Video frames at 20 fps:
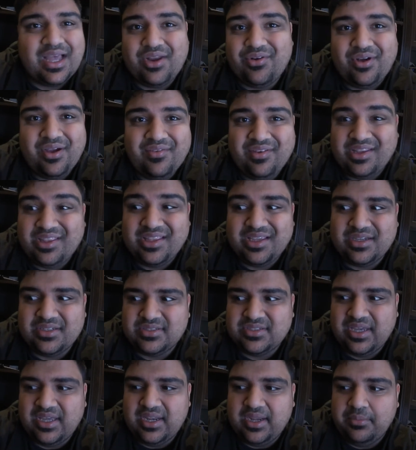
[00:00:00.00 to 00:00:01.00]
I don't have anything
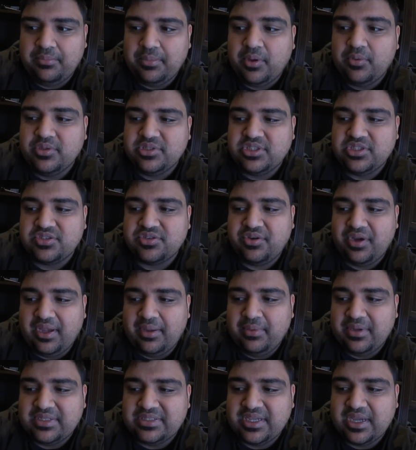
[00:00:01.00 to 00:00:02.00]
else to edit, but which is
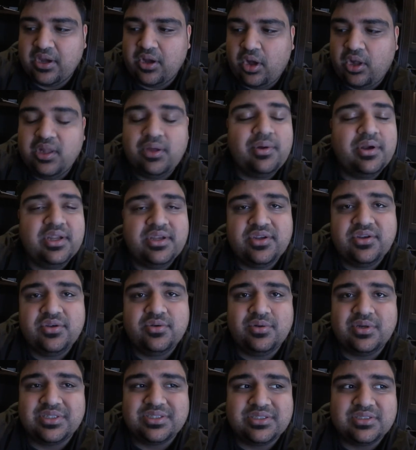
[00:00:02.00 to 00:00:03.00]
great because like all I wanted to do
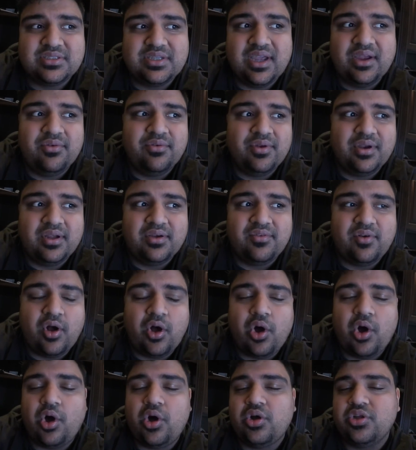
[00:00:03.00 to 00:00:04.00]
was get rid of
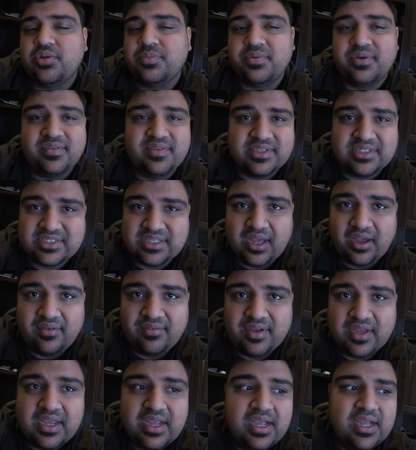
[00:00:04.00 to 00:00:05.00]
all the previous stuff
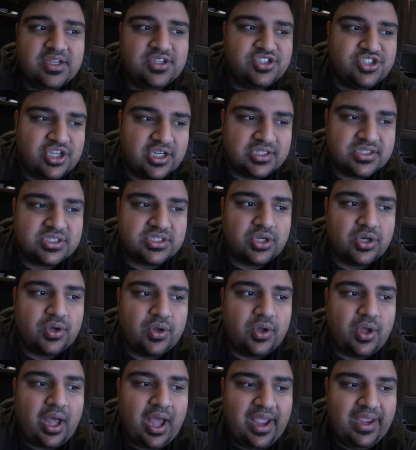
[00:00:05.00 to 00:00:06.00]
just
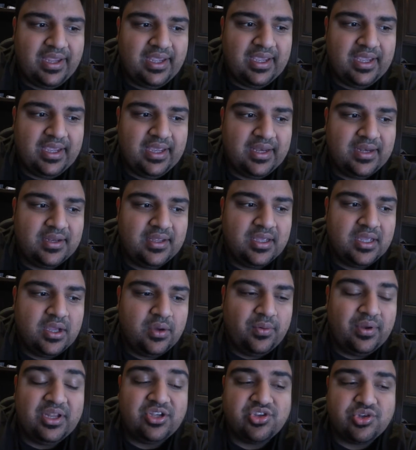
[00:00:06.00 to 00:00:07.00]
so I can,
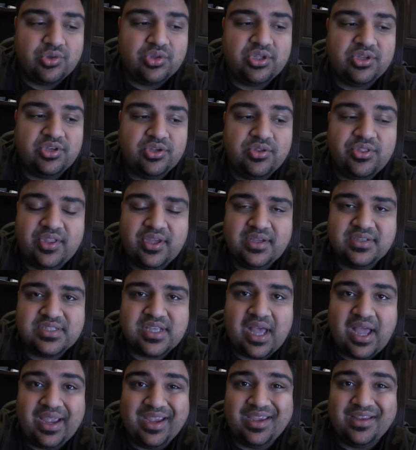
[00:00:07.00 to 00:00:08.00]
when I shoot the new things,
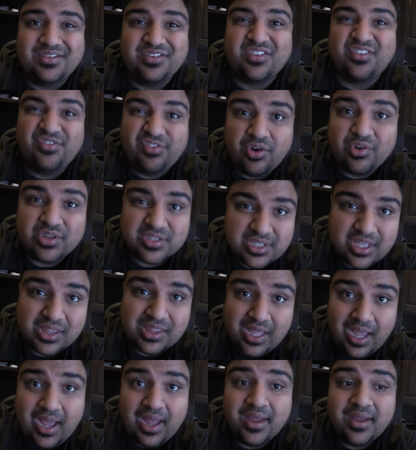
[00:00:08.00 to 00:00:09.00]
I can just focus on
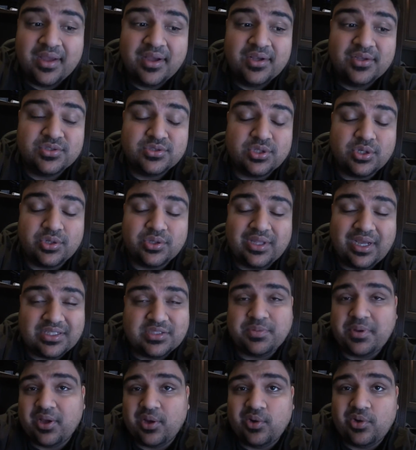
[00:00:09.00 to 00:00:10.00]
that. So
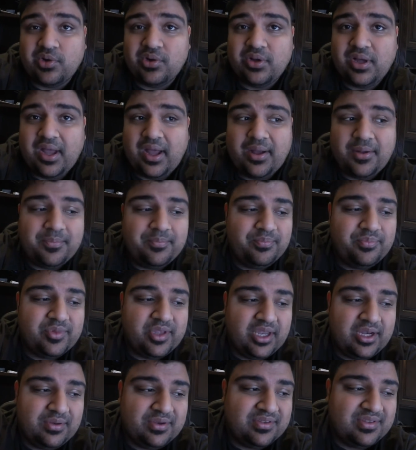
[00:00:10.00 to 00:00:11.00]
that's my goal.
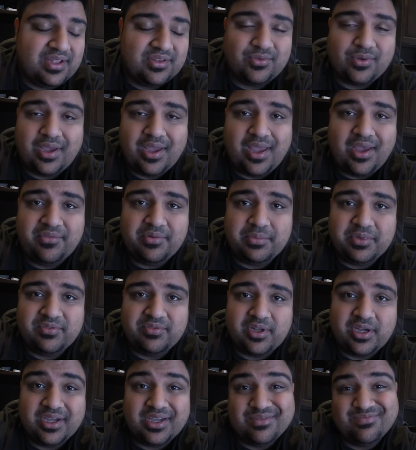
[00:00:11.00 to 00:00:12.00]
Anyways, that's why I haven't been
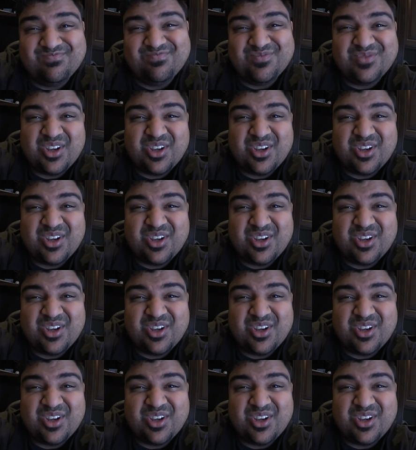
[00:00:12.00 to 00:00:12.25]
vlogging.